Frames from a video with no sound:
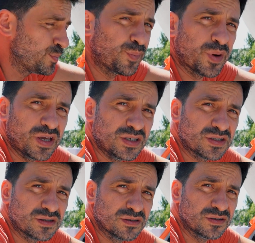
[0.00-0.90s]

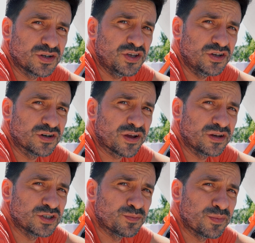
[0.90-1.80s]
placed here
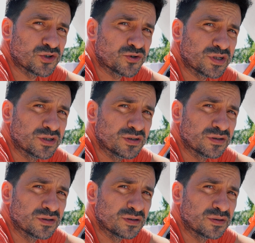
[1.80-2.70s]
and is measuring
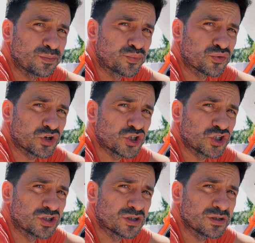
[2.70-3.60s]
the
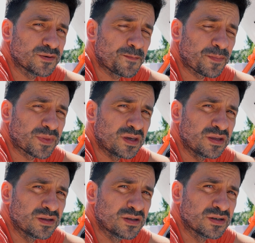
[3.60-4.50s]
pressure
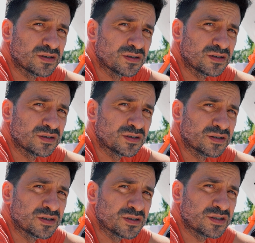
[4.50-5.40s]
in
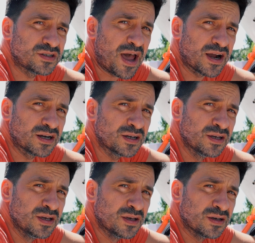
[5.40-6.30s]
the tank.
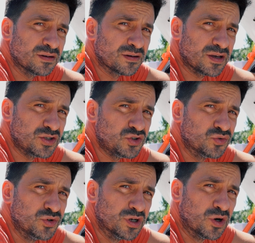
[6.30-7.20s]
As
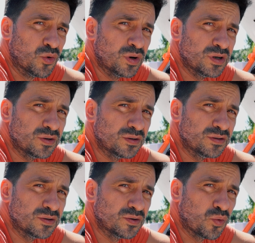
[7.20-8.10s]
you know,
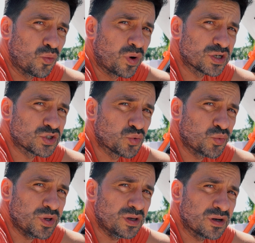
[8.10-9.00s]
once
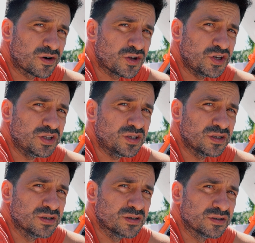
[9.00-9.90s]
we are
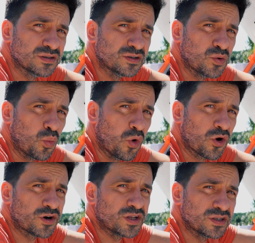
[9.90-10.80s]
heating the
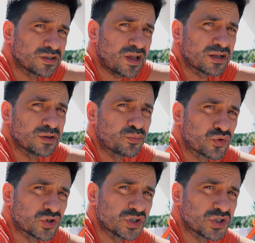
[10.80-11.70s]
water in the tank, the
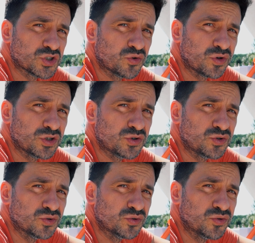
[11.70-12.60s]
pressure is going
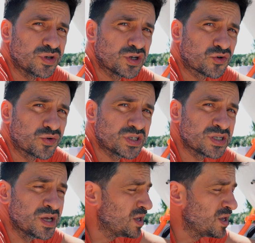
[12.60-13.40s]
to increase,